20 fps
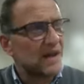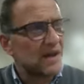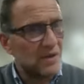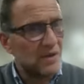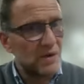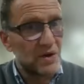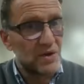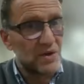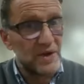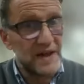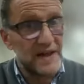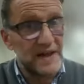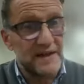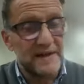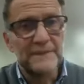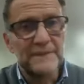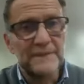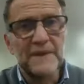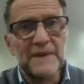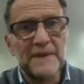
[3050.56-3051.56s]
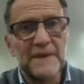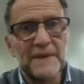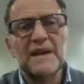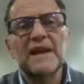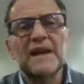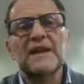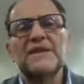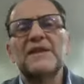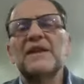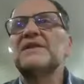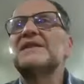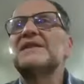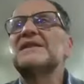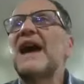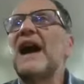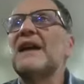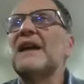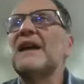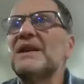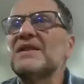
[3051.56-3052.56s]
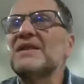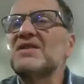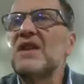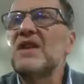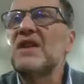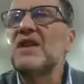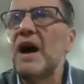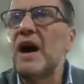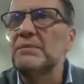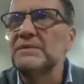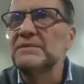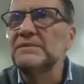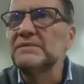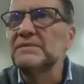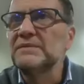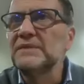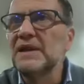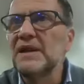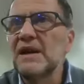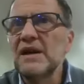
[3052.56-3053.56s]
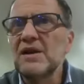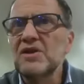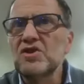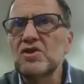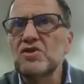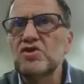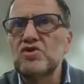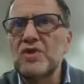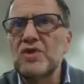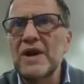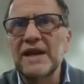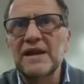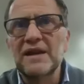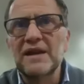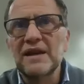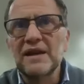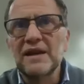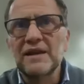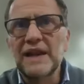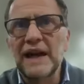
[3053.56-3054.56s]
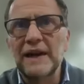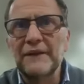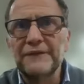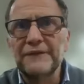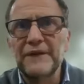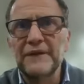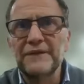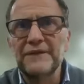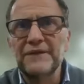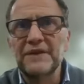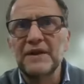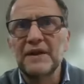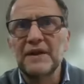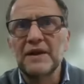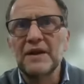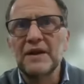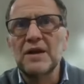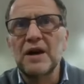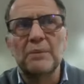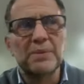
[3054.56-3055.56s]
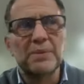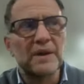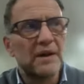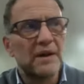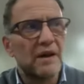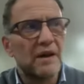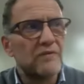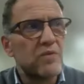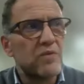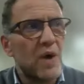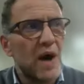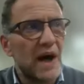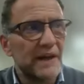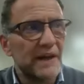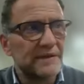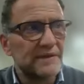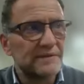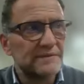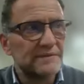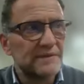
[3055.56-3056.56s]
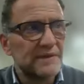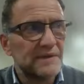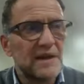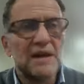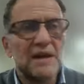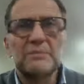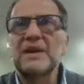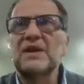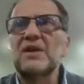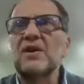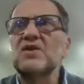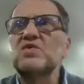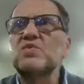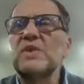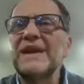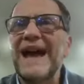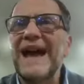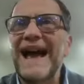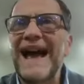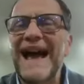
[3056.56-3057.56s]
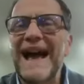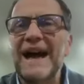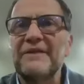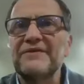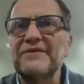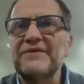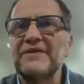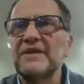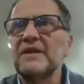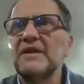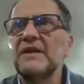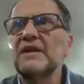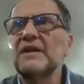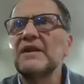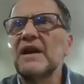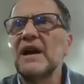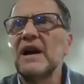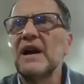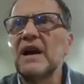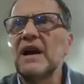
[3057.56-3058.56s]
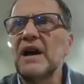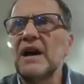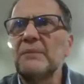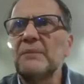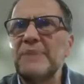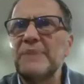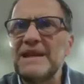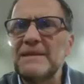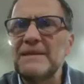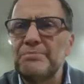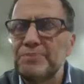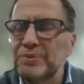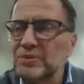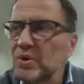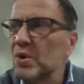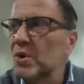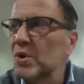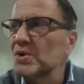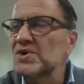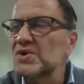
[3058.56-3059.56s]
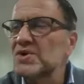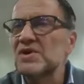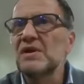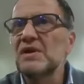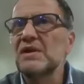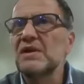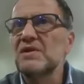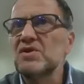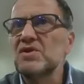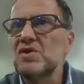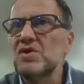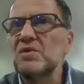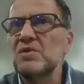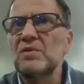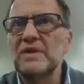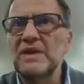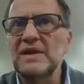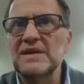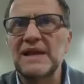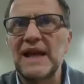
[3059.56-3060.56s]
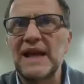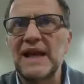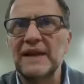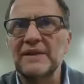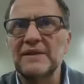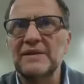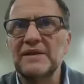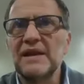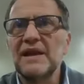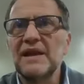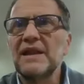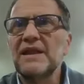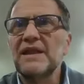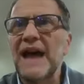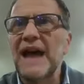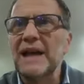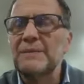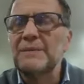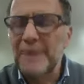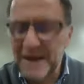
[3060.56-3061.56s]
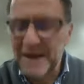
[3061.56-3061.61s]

who agree that the time has come to drink that fifth cup of wine because we have been brought to this land that